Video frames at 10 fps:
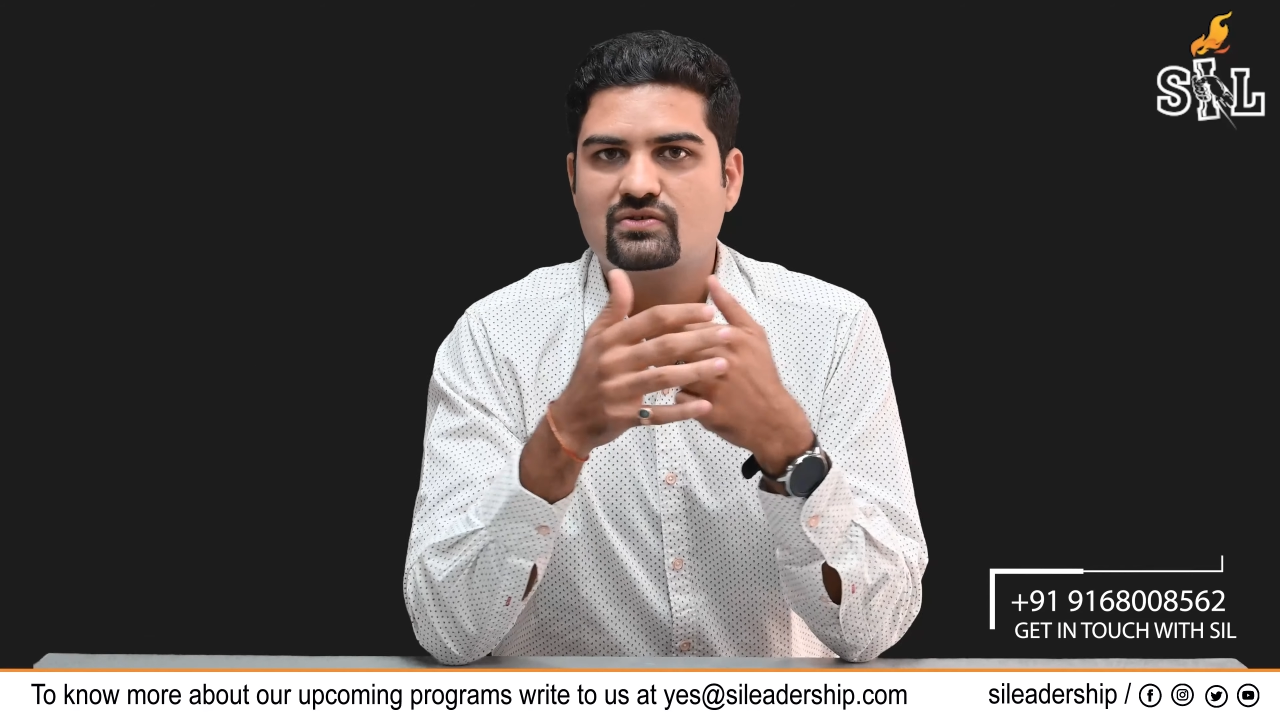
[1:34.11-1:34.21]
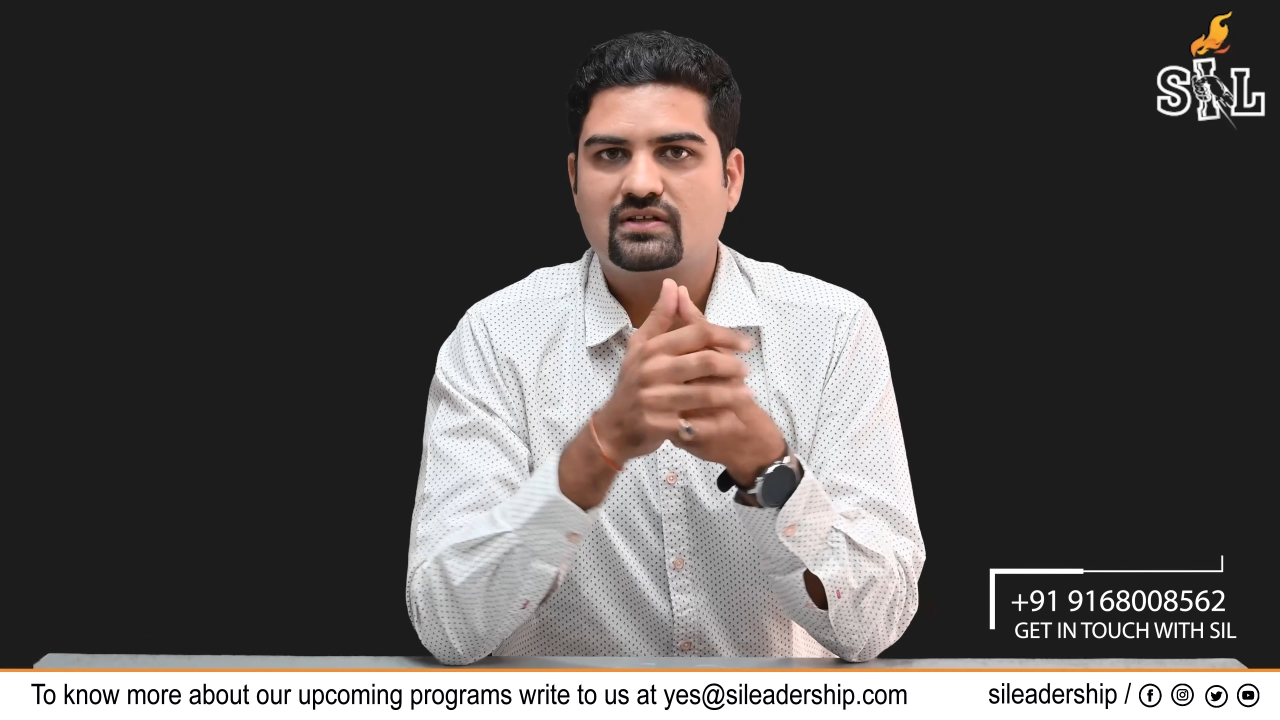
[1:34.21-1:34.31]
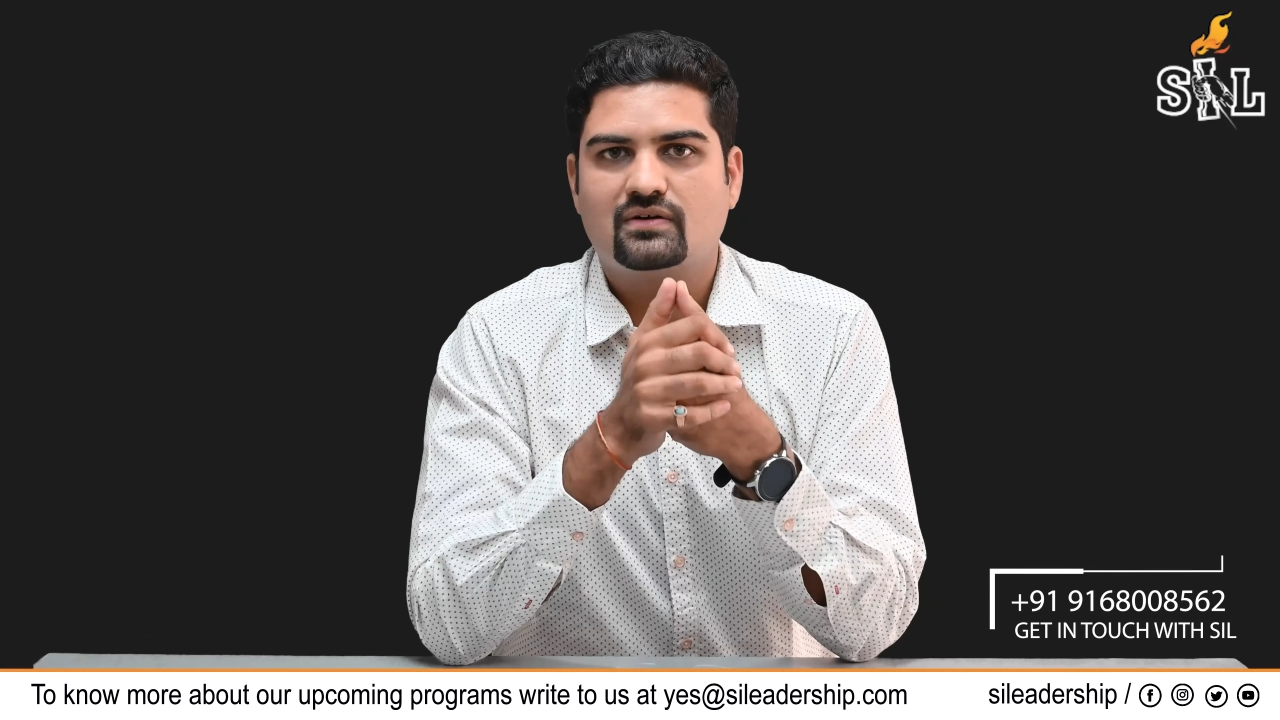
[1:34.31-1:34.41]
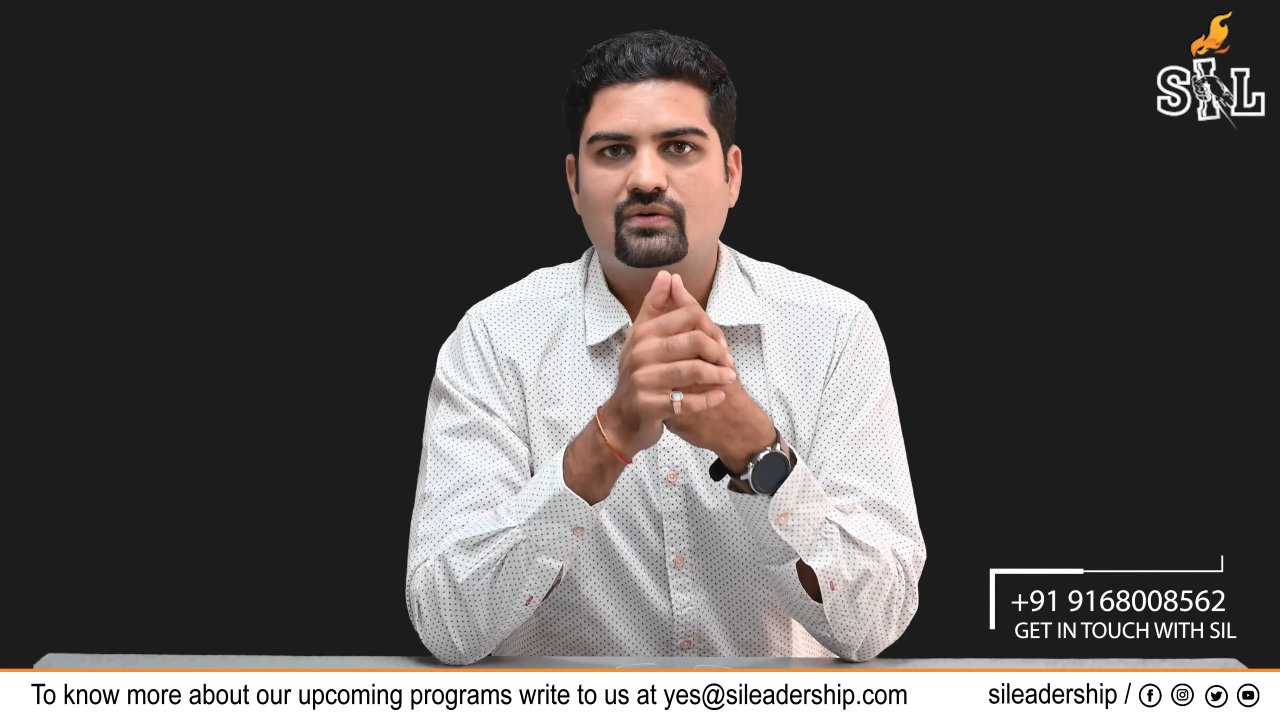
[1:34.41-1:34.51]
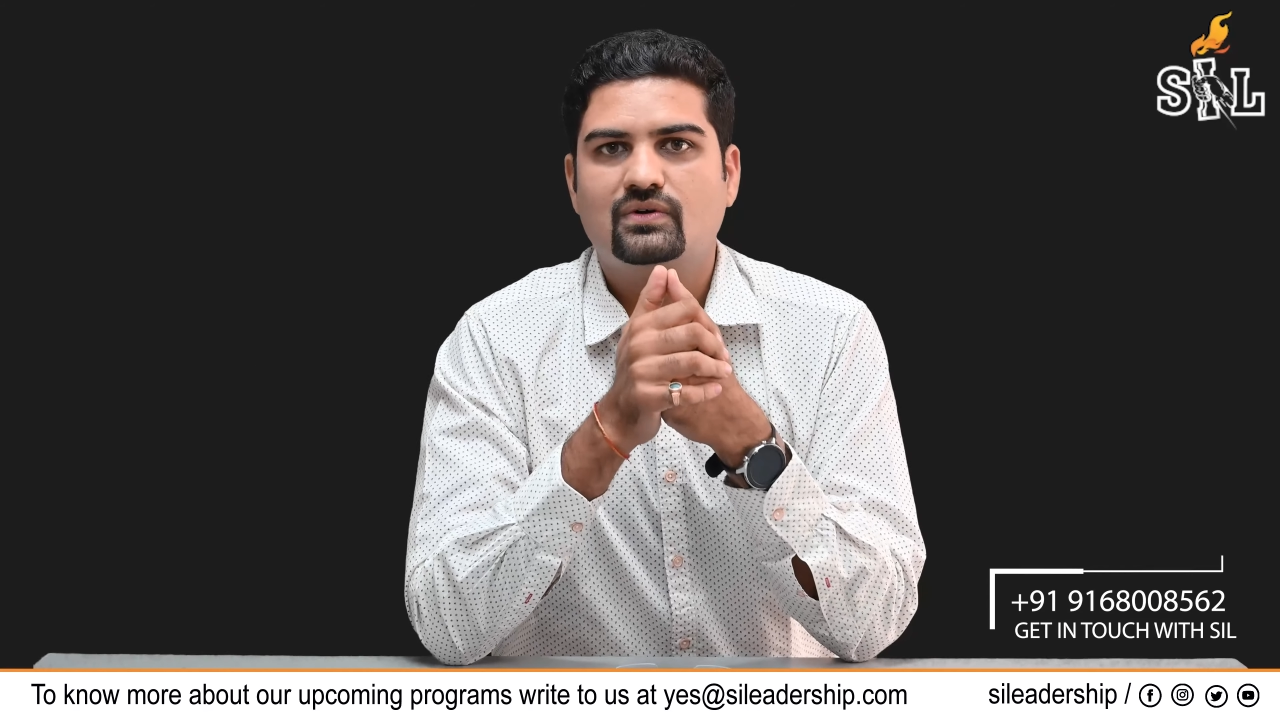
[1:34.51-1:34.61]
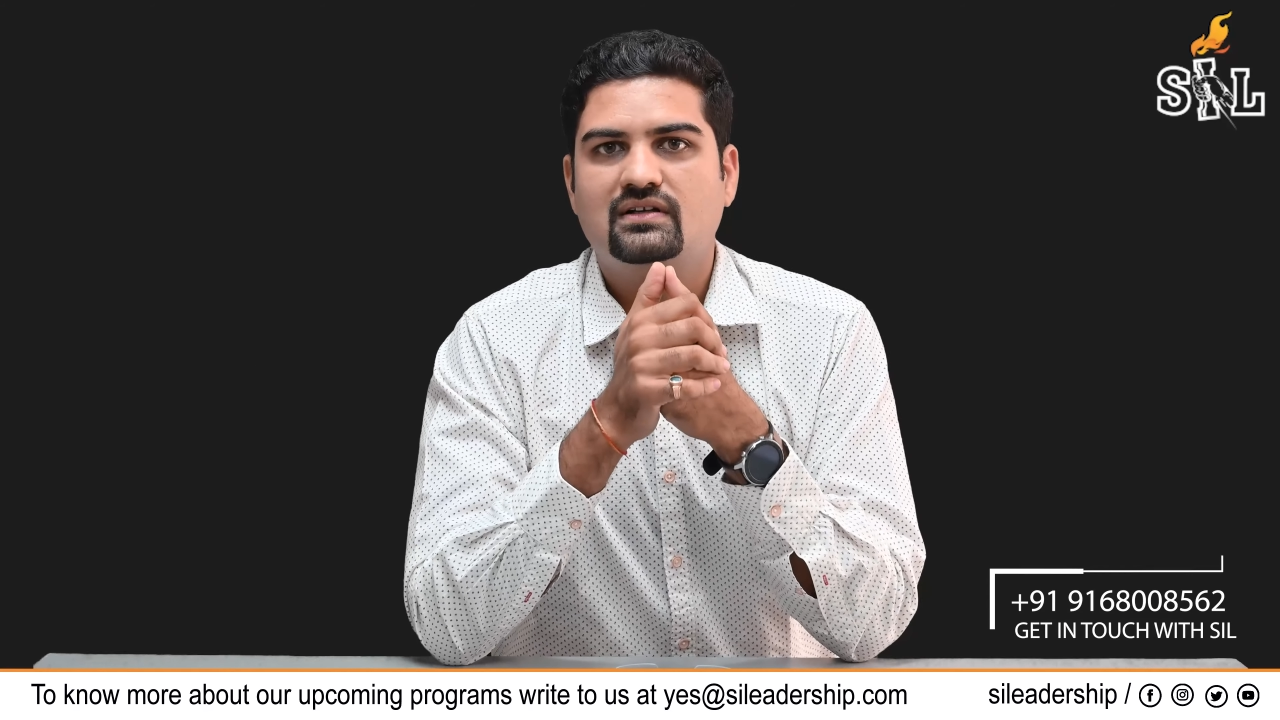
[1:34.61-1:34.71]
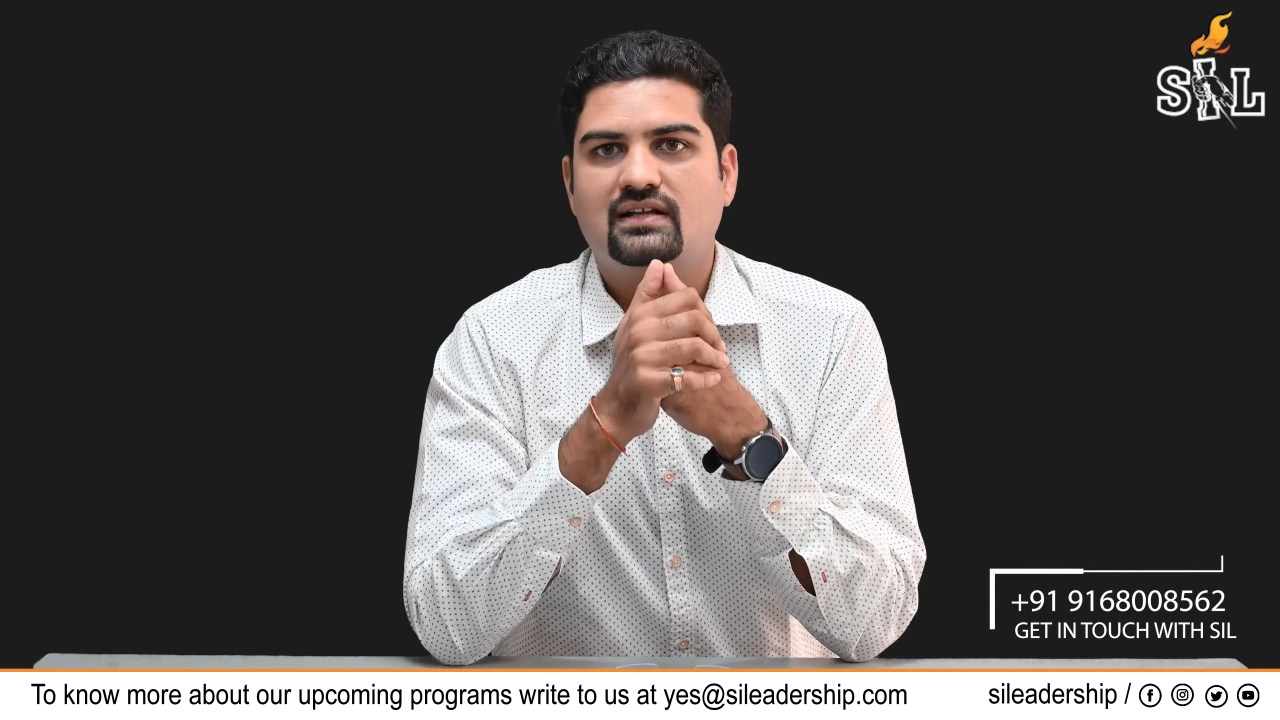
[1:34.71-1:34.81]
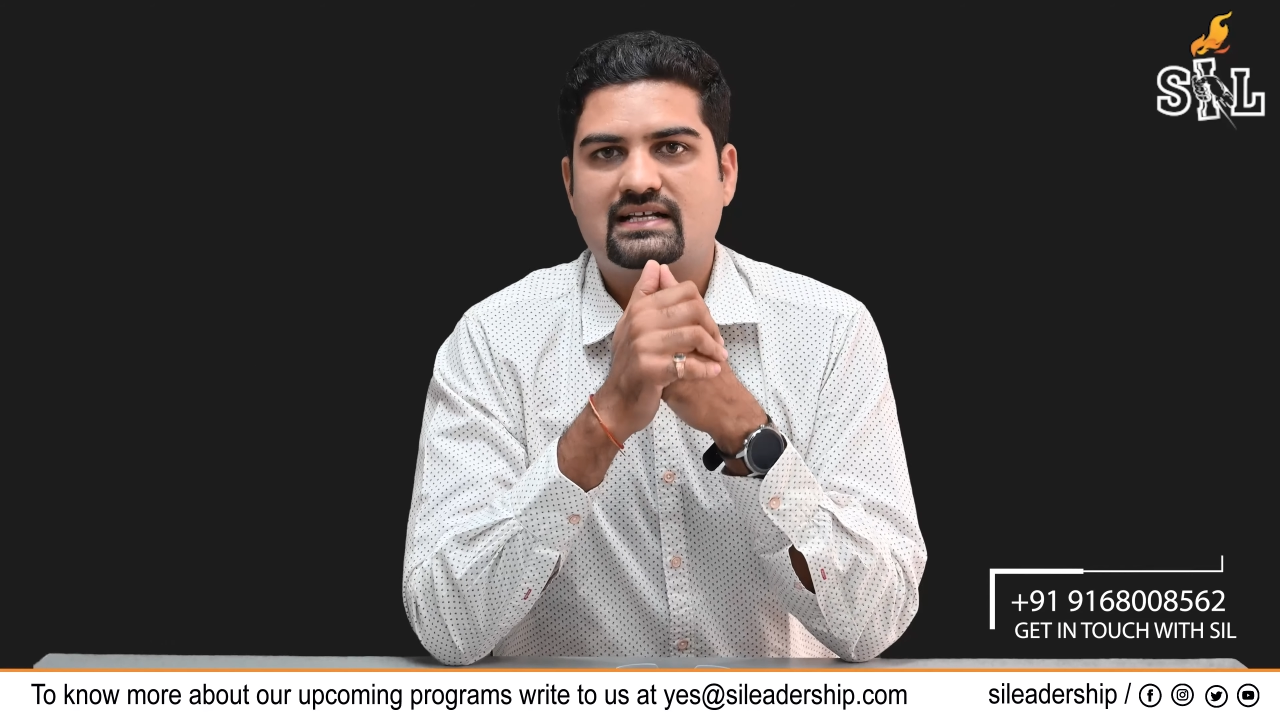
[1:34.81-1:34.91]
to the whole